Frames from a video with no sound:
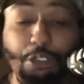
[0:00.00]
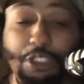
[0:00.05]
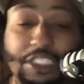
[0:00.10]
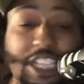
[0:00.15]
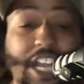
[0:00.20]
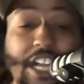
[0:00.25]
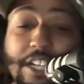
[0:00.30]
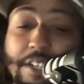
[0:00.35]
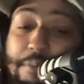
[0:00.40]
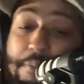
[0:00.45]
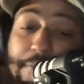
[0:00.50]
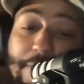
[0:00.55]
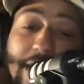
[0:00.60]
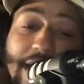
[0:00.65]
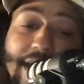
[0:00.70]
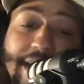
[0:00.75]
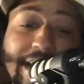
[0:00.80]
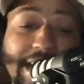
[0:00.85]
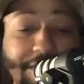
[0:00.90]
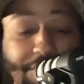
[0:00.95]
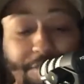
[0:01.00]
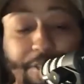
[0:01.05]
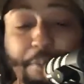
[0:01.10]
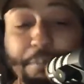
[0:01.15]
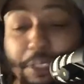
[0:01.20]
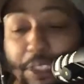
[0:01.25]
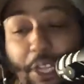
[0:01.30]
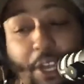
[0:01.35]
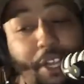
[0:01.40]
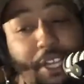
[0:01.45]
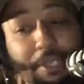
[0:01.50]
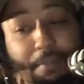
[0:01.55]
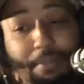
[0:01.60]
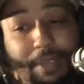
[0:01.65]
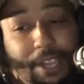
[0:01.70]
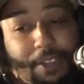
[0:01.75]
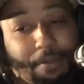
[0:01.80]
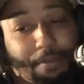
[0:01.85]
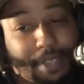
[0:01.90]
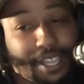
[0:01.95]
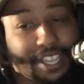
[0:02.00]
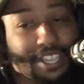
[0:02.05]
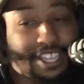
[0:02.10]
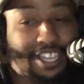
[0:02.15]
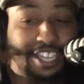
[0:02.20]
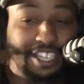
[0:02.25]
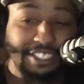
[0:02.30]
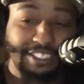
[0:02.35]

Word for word: something, man. That's what I'm talking about, man.